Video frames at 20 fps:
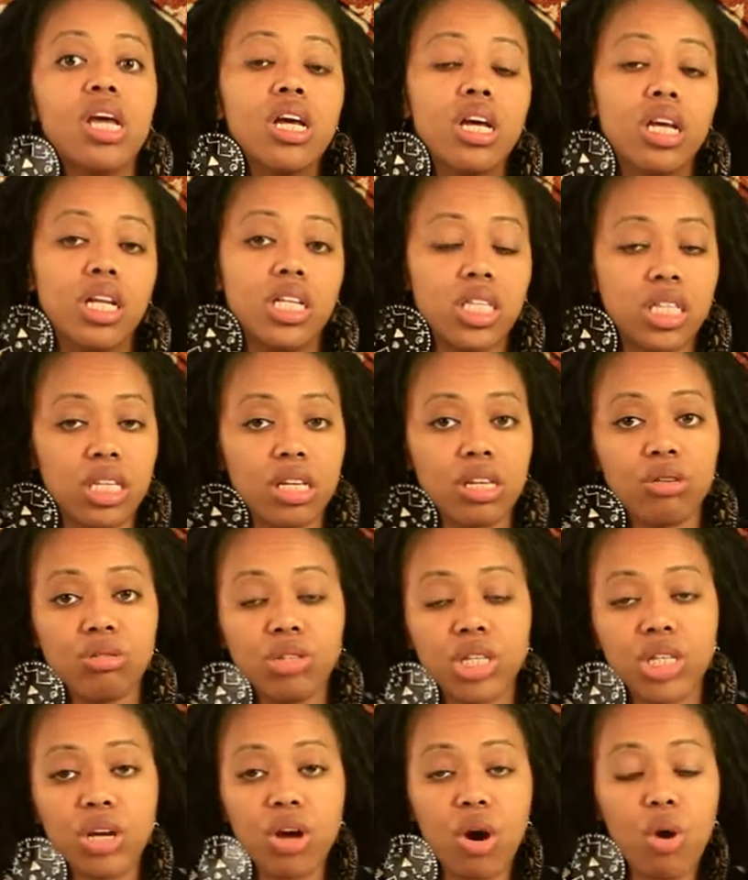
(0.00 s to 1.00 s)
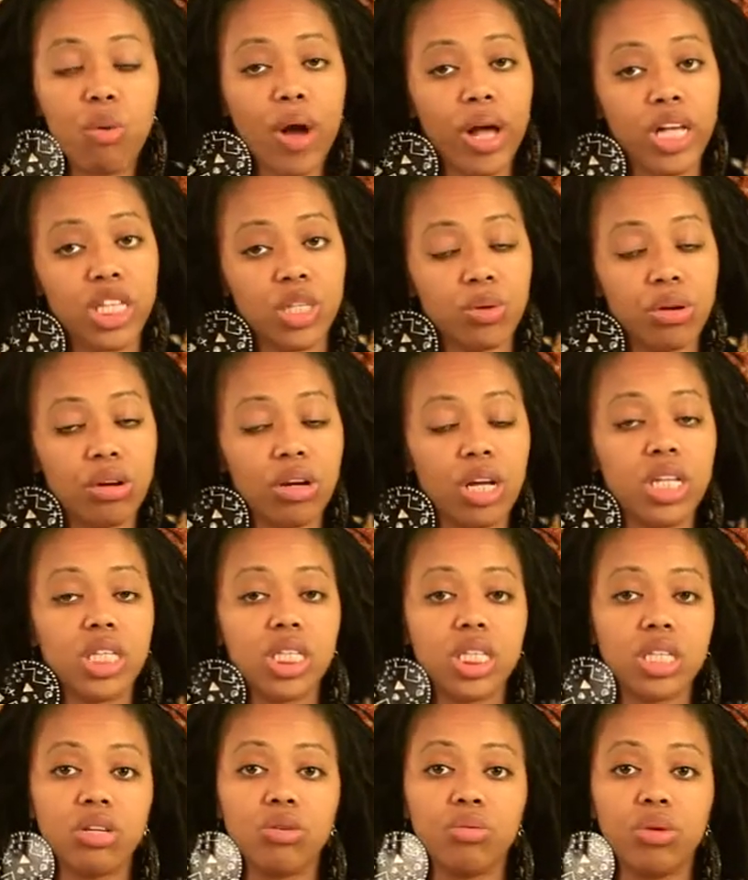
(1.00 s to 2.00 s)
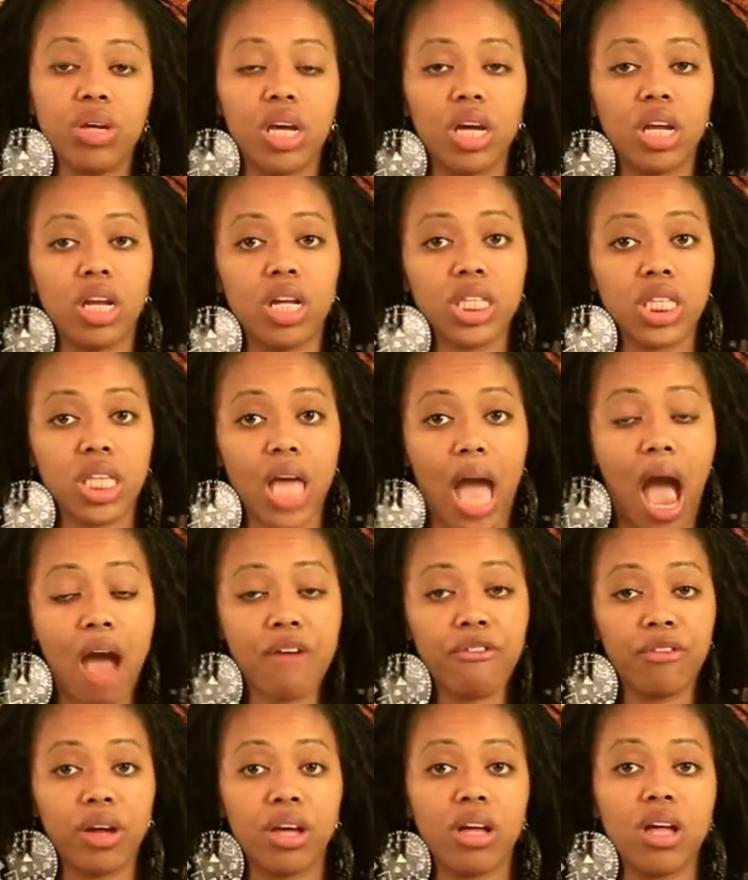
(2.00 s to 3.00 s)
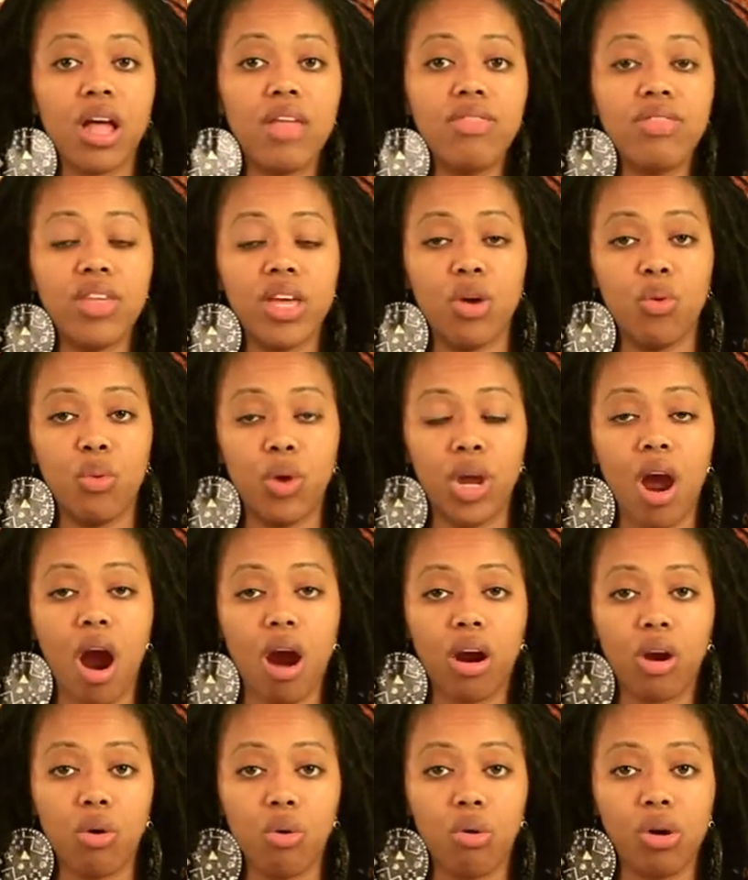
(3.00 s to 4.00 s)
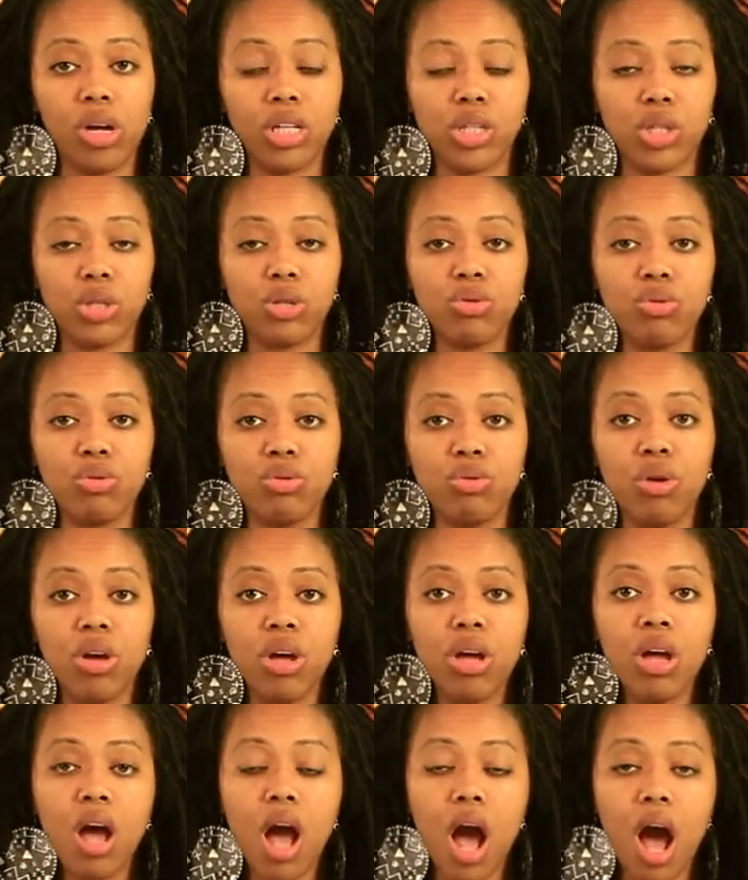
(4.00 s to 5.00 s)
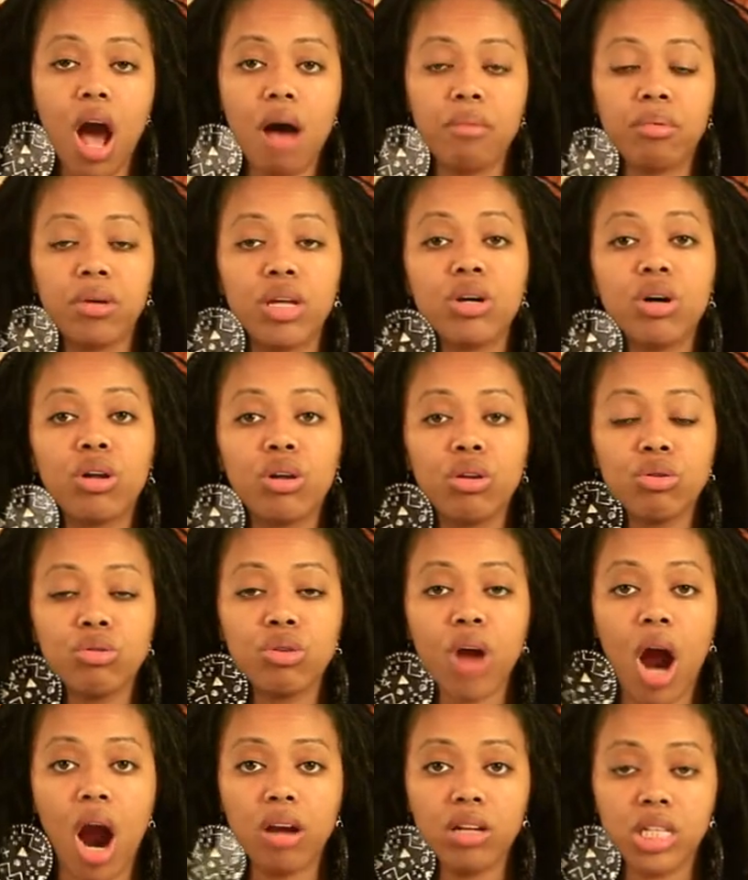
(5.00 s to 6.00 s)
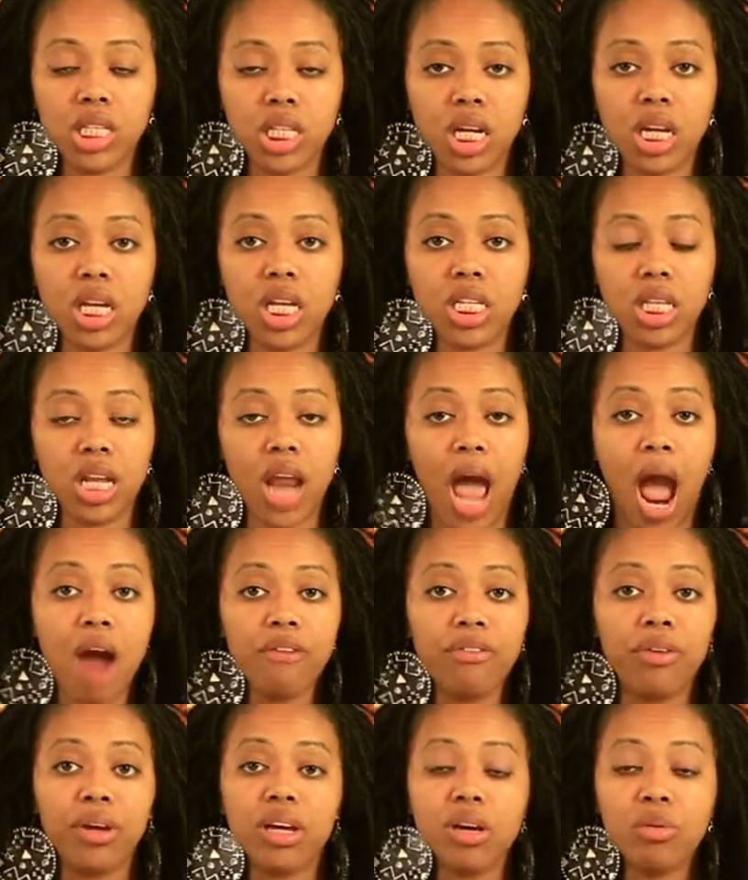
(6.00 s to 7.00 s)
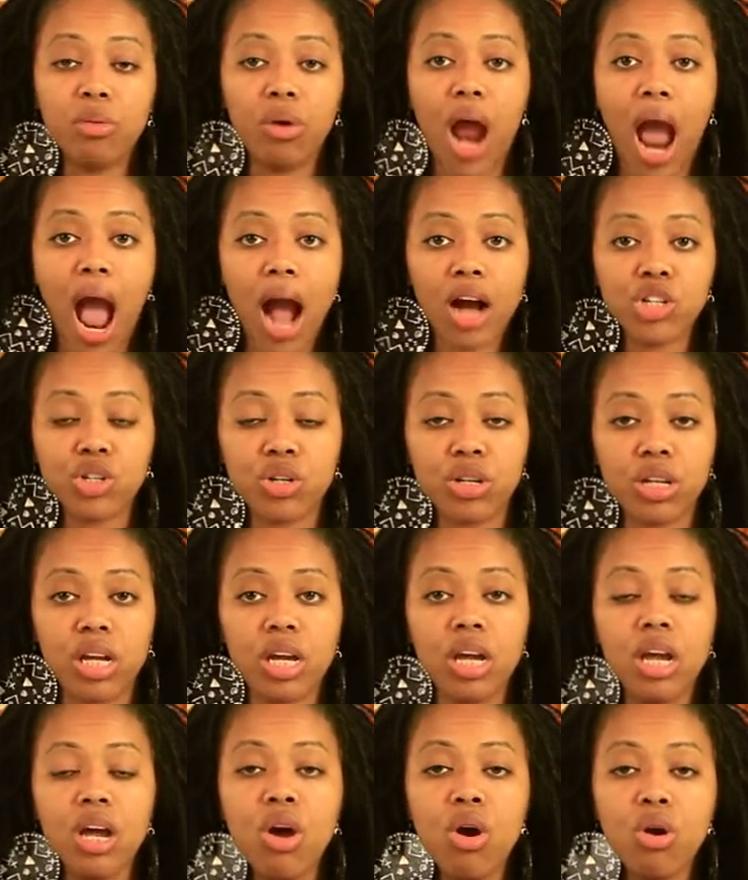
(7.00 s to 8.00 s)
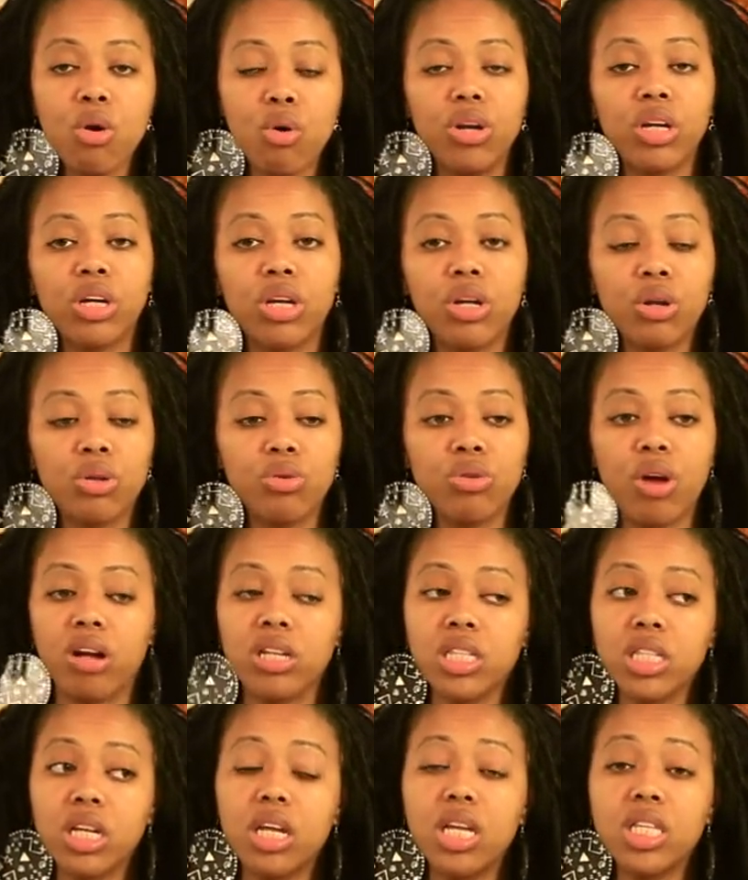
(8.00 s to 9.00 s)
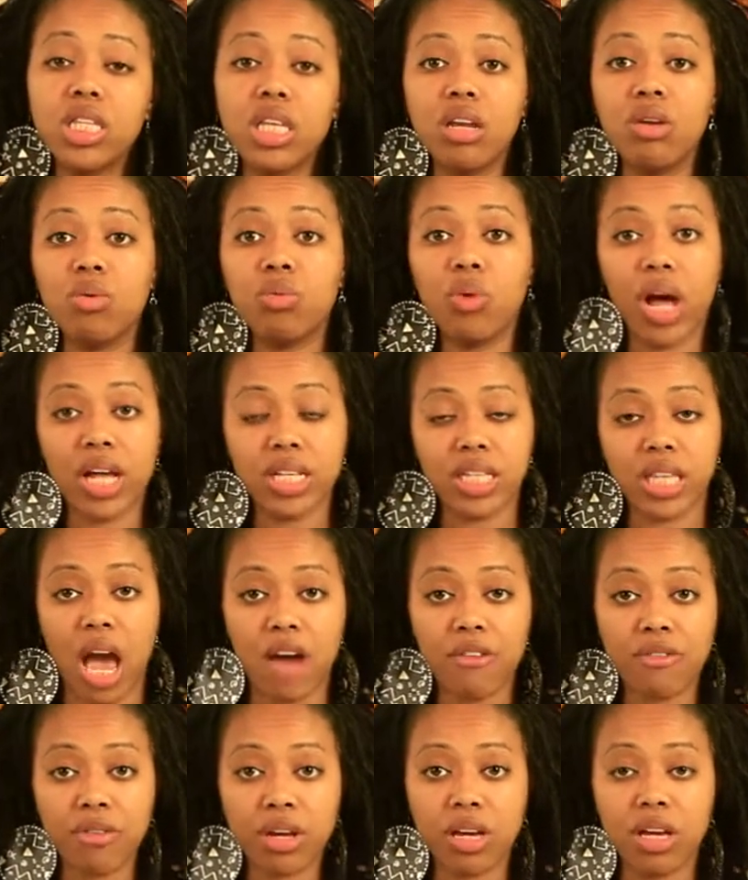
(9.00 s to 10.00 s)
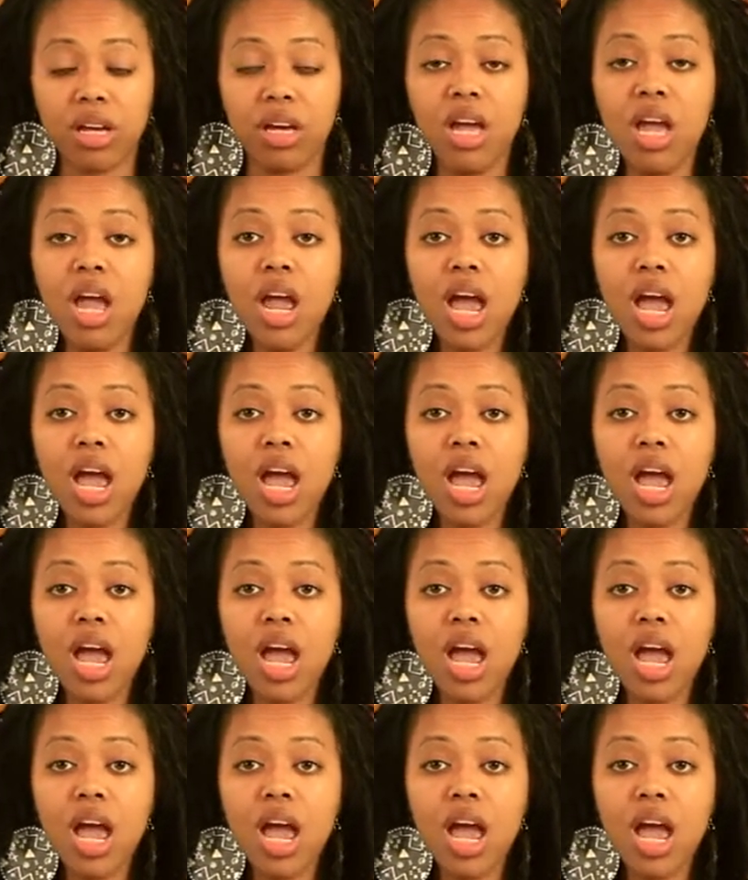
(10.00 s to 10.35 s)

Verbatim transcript: continue to go westward until we get into Africa, and then we are going to um, conclude our studies in Africa, and we're actually going to conclude our studies in West Africa,